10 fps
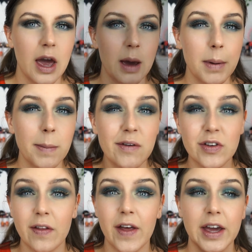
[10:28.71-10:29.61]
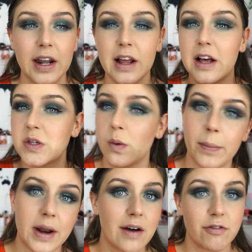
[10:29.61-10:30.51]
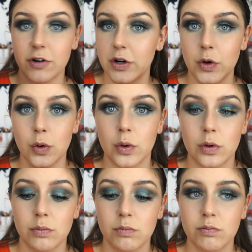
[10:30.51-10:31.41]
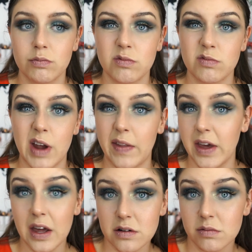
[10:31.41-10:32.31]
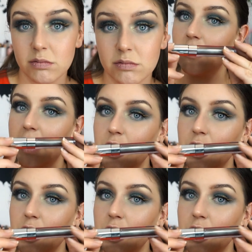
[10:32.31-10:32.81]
And maybe if I don't like it, I'll swap it out for a nude at the end. This grey